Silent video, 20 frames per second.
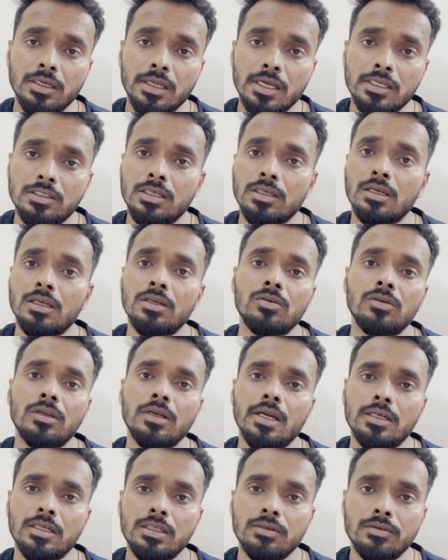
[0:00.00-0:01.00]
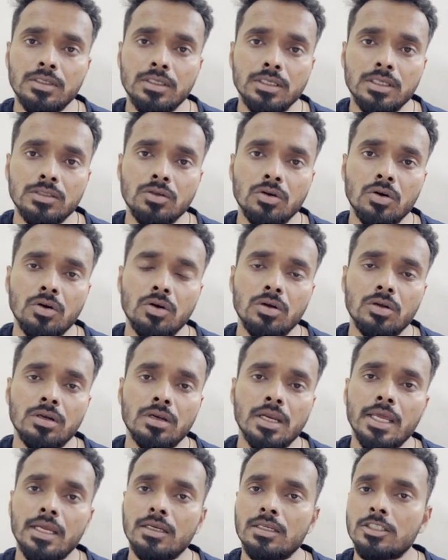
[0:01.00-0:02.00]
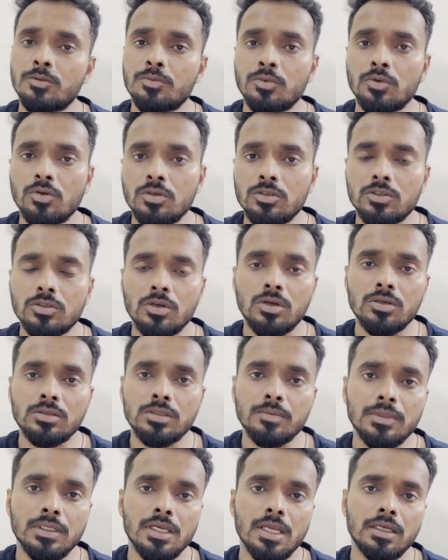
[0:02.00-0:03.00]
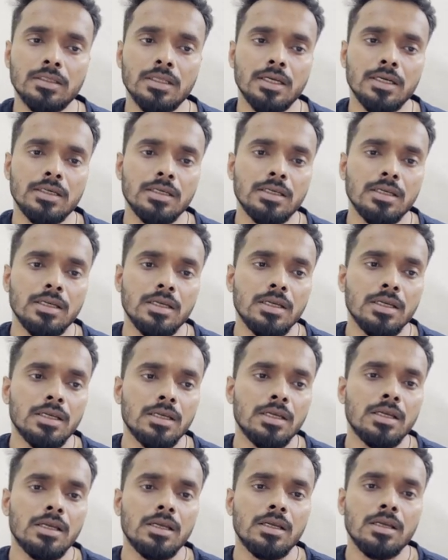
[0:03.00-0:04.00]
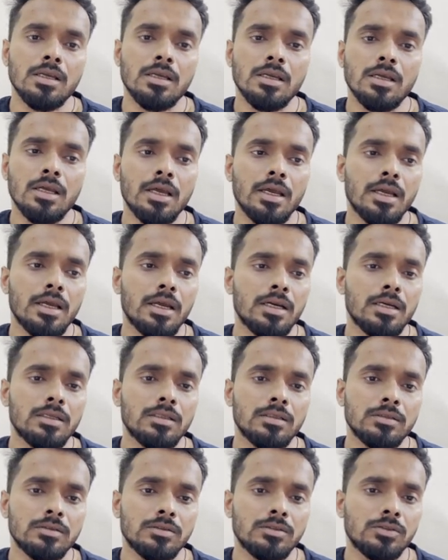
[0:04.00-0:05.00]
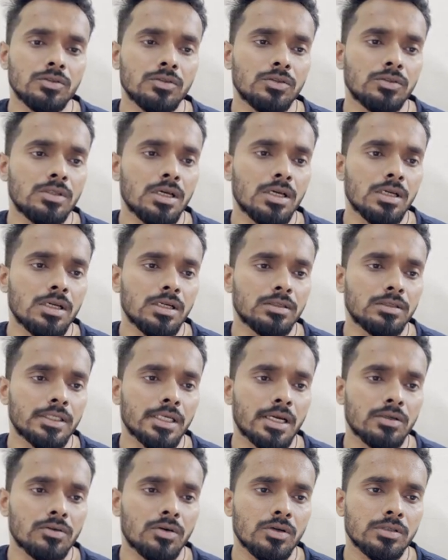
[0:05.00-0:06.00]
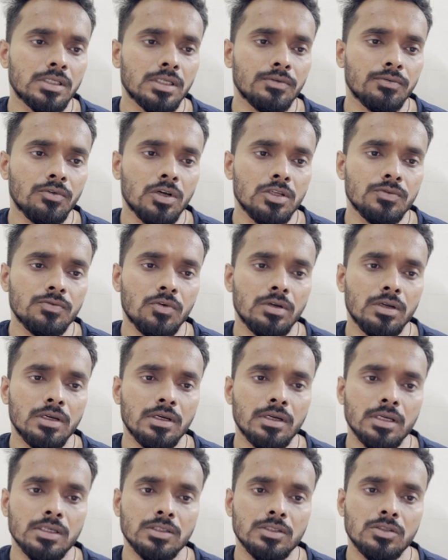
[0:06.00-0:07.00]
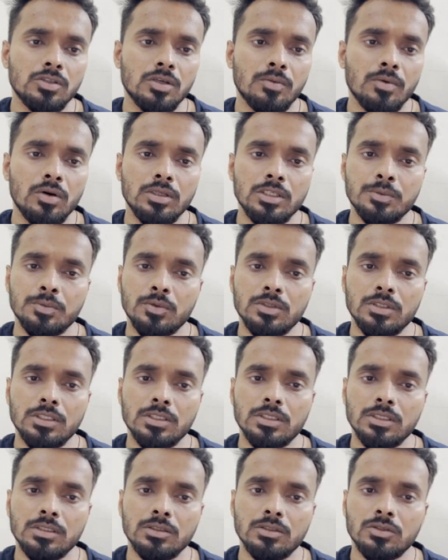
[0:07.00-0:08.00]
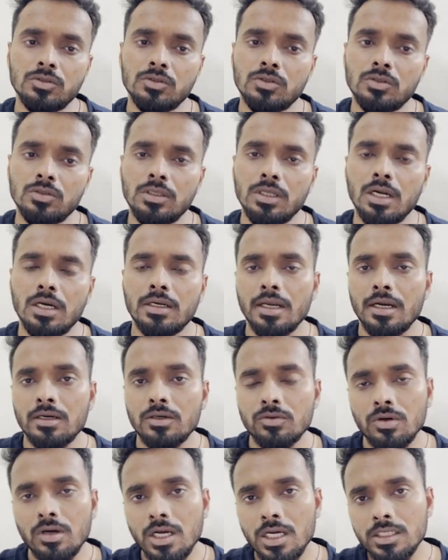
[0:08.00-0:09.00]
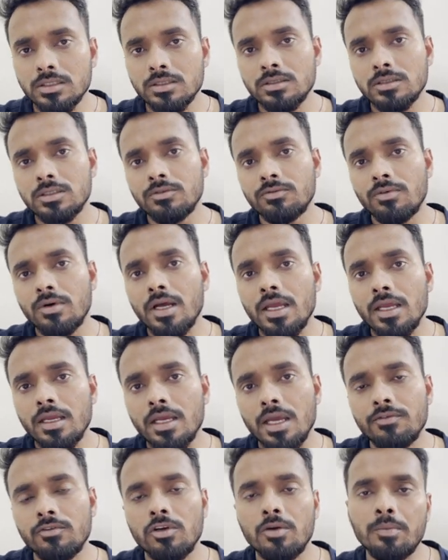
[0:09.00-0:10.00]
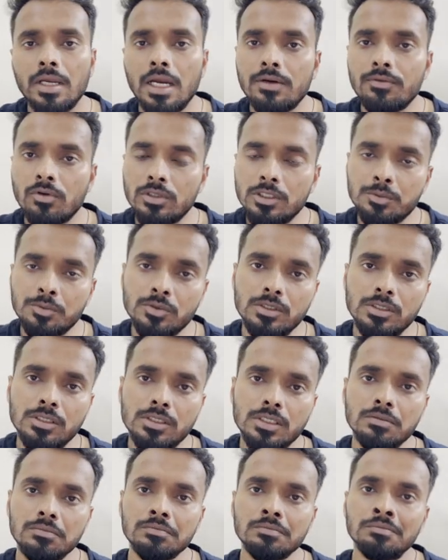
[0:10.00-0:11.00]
extracurricular activities or like sports or something like that. And so the second question was, what interests you about this position. So they are trying to ask, why have you applied for this position.